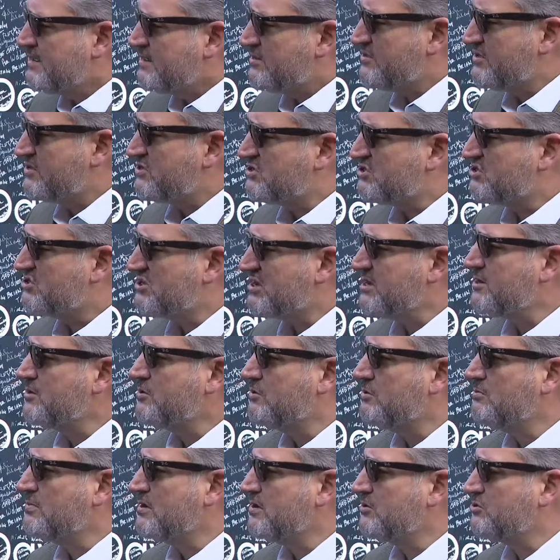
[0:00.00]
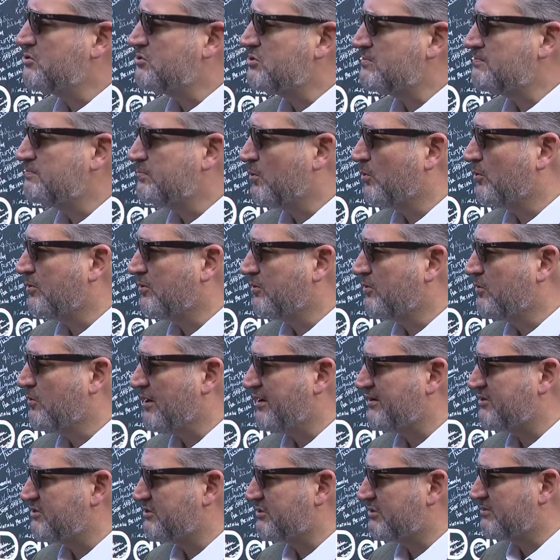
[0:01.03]
The single most important
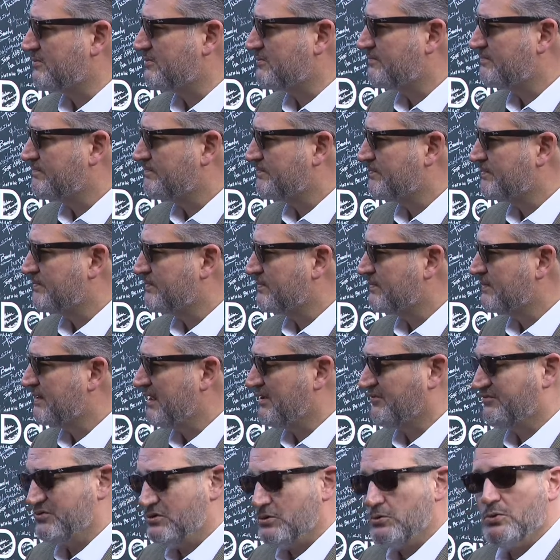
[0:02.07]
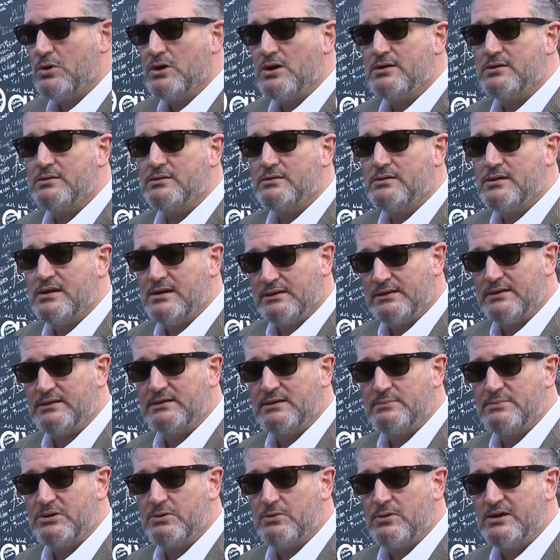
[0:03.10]
question if you want illegal
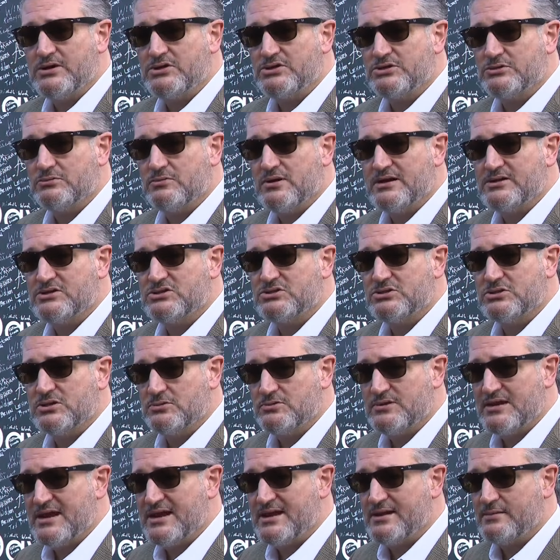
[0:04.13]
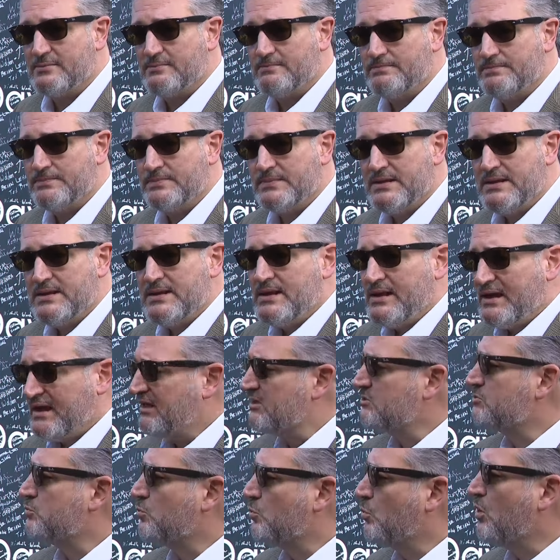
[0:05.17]
immigration rates to go down,
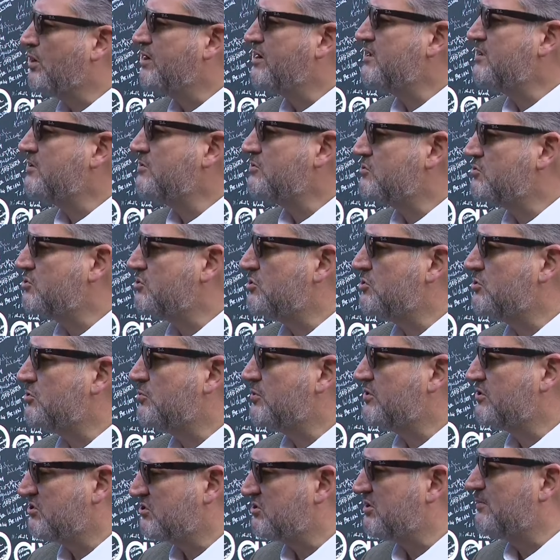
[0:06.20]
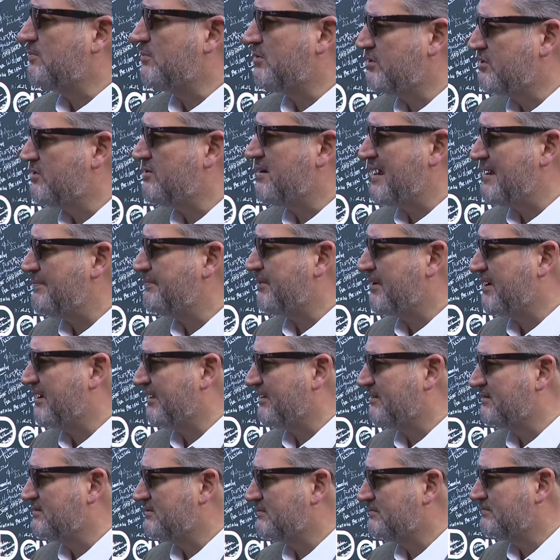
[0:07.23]
is what do you do with someone you
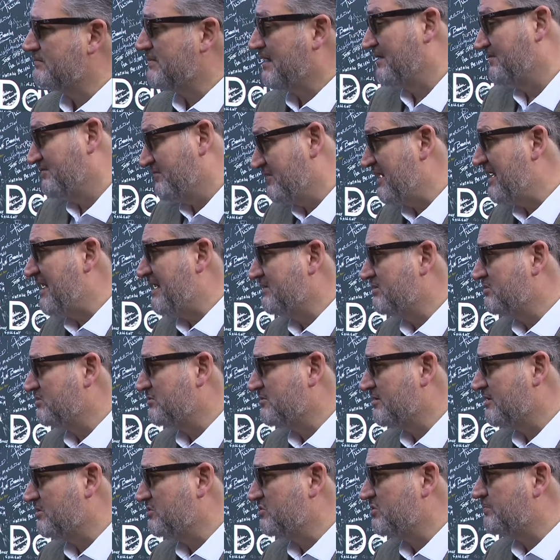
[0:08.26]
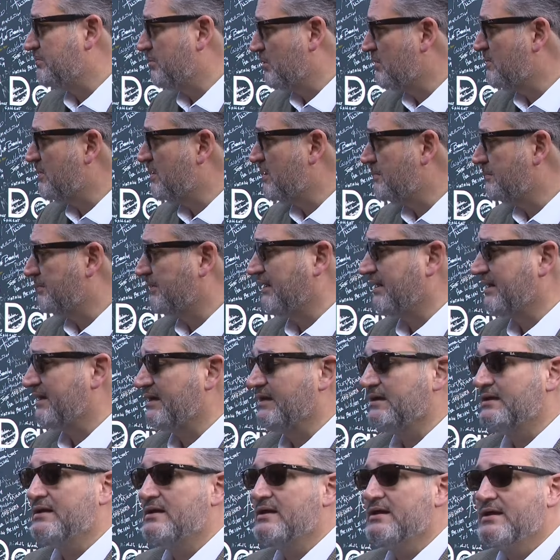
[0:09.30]
apprehend? And if the answer is you put them on a
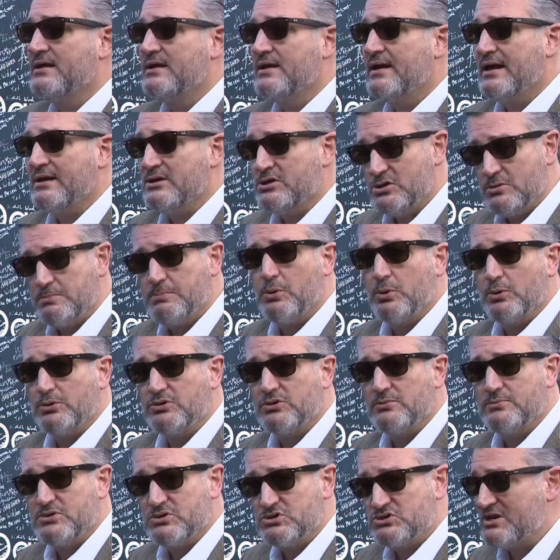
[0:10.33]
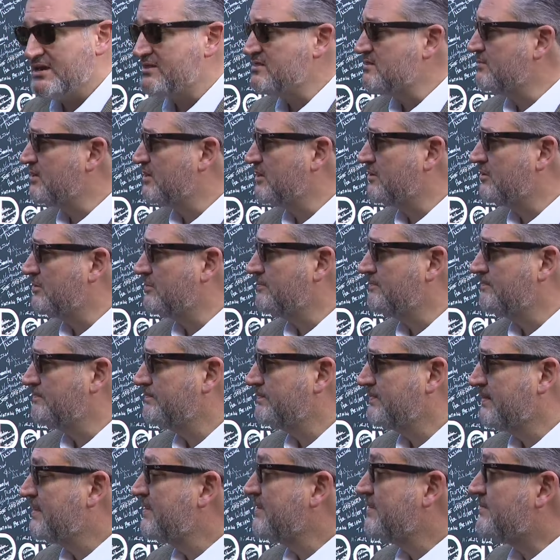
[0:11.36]
plane and you deport them, you send them home,
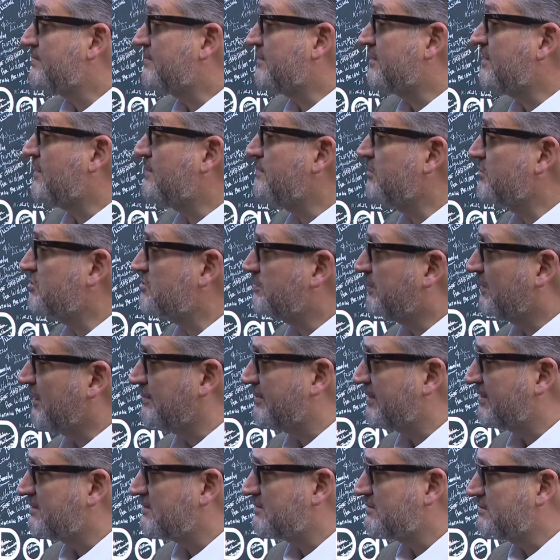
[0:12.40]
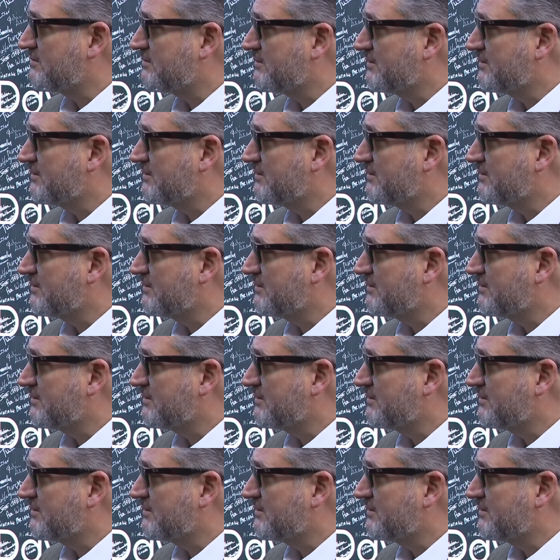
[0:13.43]
the numbers plummet.